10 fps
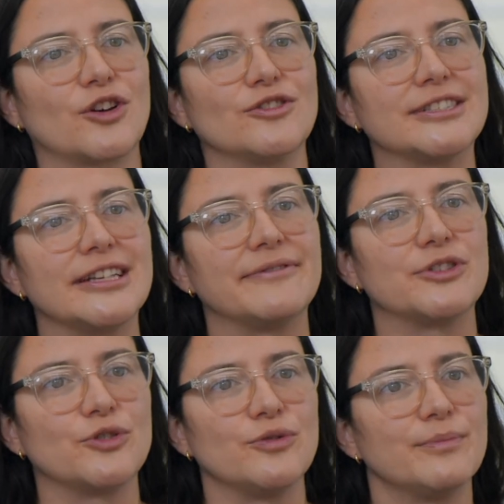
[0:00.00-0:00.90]
conceived
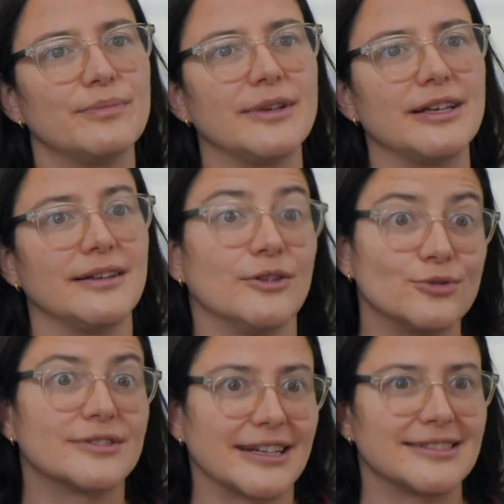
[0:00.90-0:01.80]
to be
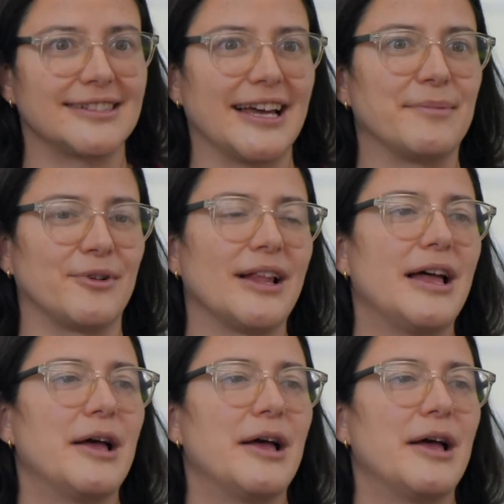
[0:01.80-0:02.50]
used as a table.